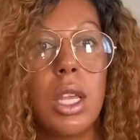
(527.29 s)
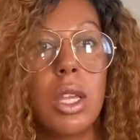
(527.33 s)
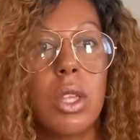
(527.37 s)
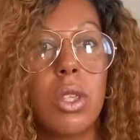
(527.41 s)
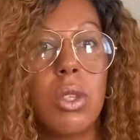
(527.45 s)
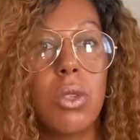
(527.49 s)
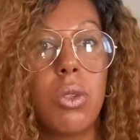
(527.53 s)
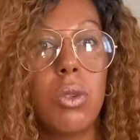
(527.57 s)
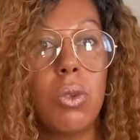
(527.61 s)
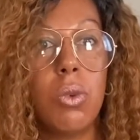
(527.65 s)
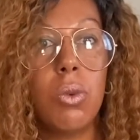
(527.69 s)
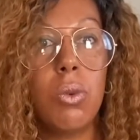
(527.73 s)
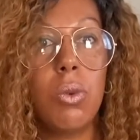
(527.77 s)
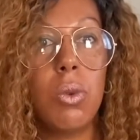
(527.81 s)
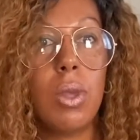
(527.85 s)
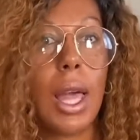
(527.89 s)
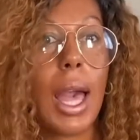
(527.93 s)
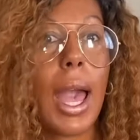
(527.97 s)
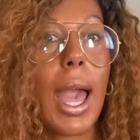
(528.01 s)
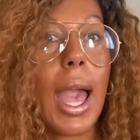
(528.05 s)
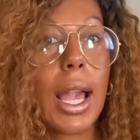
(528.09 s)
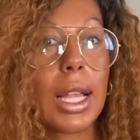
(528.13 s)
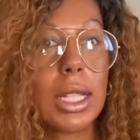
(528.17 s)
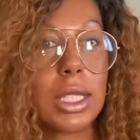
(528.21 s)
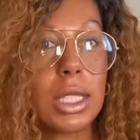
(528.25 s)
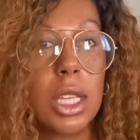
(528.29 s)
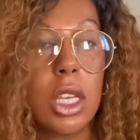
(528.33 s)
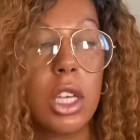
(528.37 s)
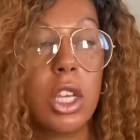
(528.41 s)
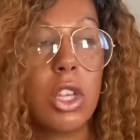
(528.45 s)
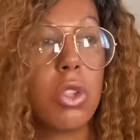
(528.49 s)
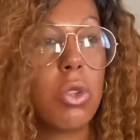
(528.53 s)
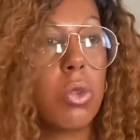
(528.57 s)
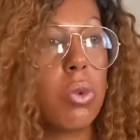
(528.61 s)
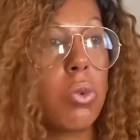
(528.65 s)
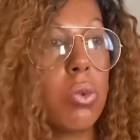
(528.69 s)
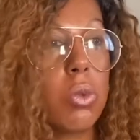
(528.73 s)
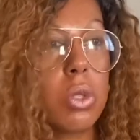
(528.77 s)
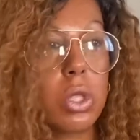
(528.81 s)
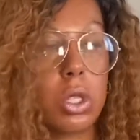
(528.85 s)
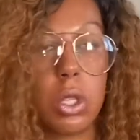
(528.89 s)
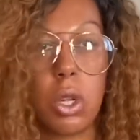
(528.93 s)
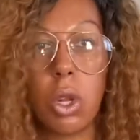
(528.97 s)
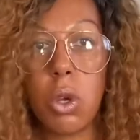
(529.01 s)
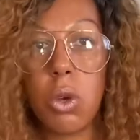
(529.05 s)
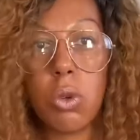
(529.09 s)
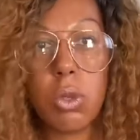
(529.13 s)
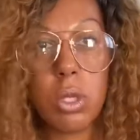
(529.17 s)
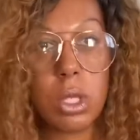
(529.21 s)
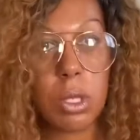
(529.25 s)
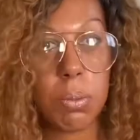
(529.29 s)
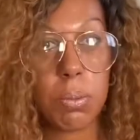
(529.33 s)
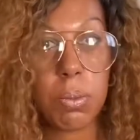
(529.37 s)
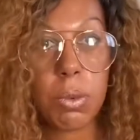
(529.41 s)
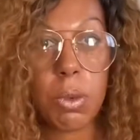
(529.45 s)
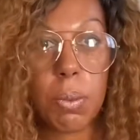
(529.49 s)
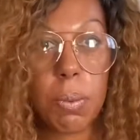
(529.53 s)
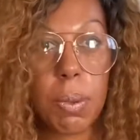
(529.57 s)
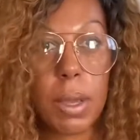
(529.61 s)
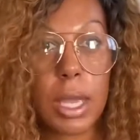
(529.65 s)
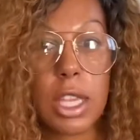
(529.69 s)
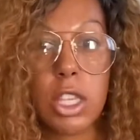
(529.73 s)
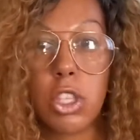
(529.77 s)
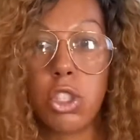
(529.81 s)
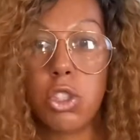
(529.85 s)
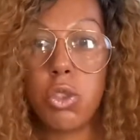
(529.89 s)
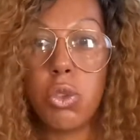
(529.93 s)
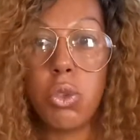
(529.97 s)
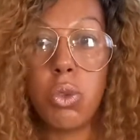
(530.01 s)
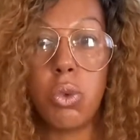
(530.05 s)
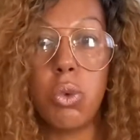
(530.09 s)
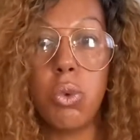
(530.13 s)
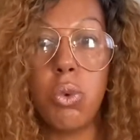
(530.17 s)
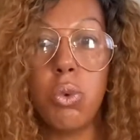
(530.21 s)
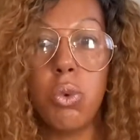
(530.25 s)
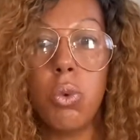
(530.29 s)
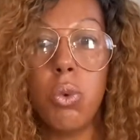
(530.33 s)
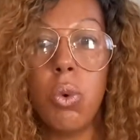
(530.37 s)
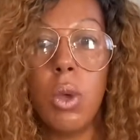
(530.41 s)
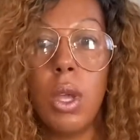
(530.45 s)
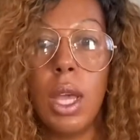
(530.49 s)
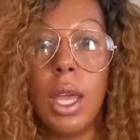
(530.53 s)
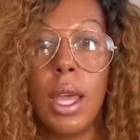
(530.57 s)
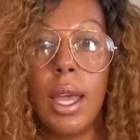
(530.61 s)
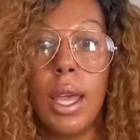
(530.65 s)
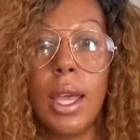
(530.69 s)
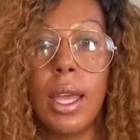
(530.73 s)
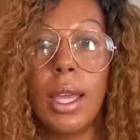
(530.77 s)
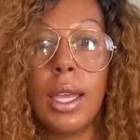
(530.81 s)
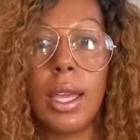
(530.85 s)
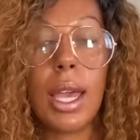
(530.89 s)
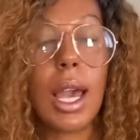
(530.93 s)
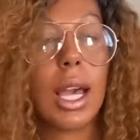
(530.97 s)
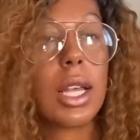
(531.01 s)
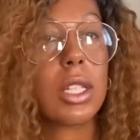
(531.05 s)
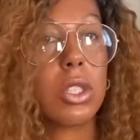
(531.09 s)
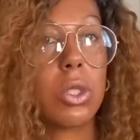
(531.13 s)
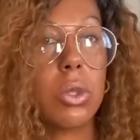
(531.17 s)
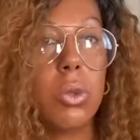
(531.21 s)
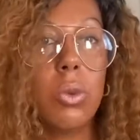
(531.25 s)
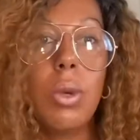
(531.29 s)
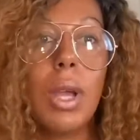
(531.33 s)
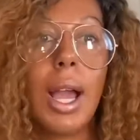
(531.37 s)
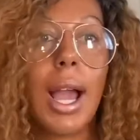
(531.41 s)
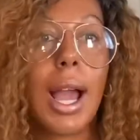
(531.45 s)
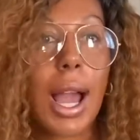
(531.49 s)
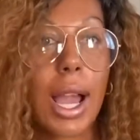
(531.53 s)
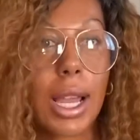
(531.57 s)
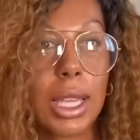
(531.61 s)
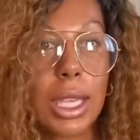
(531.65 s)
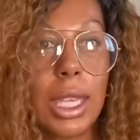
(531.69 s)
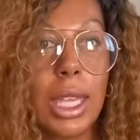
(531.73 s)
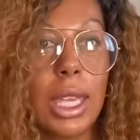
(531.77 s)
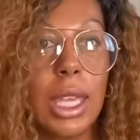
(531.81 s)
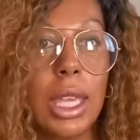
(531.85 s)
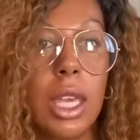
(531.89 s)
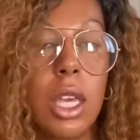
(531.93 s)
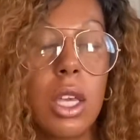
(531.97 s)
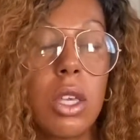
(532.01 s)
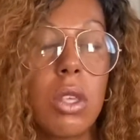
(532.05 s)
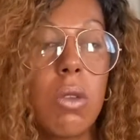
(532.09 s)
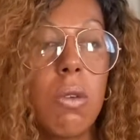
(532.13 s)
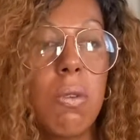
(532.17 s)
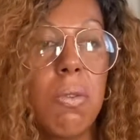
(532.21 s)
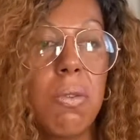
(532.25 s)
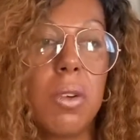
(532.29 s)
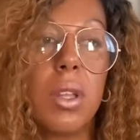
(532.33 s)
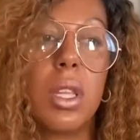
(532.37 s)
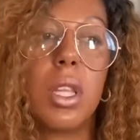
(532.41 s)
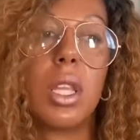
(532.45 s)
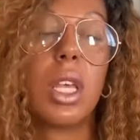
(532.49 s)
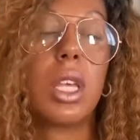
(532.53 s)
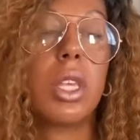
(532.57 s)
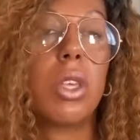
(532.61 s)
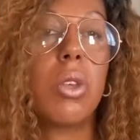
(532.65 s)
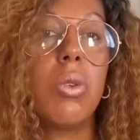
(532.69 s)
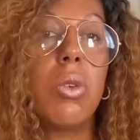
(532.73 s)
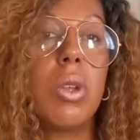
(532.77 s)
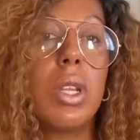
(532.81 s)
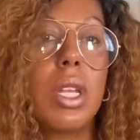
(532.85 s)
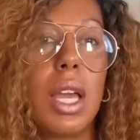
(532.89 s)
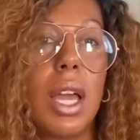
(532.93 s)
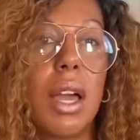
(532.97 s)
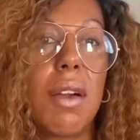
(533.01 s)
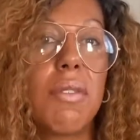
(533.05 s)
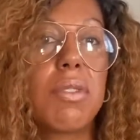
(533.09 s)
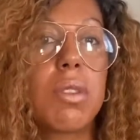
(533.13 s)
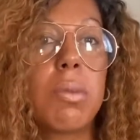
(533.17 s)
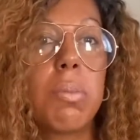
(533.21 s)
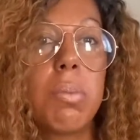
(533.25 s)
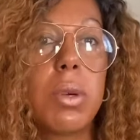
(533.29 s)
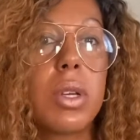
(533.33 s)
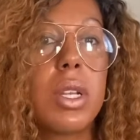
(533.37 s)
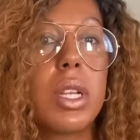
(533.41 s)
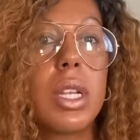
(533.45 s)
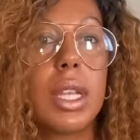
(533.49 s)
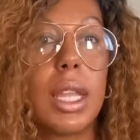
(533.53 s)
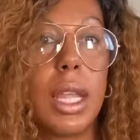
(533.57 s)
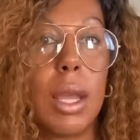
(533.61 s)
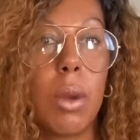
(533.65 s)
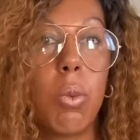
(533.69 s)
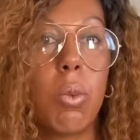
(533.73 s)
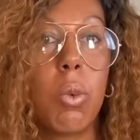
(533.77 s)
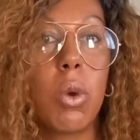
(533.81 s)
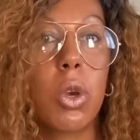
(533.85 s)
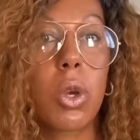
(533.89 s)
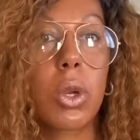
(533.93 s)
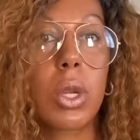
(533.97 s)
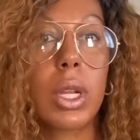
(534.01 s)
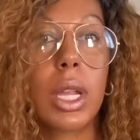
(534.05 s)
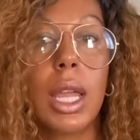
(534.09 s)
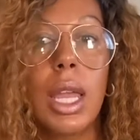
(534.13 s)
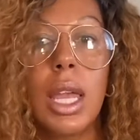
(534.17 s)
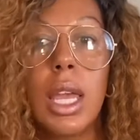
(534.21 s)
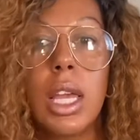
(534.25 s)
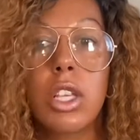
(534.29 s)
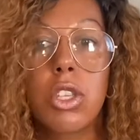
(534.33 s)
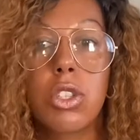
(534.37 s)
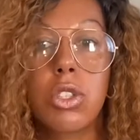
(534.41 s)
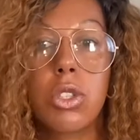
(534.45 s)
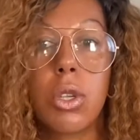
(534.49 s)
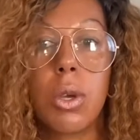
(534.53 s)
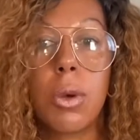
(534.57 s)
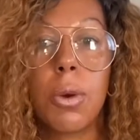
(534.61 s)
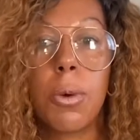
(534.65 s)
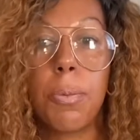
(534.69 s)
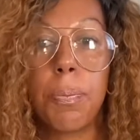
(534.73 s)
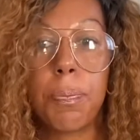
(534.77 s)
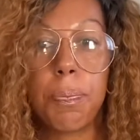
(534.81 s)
You lacked. You slowed up your pace. You got too cocky. You felt like you didn't have to put in that work. So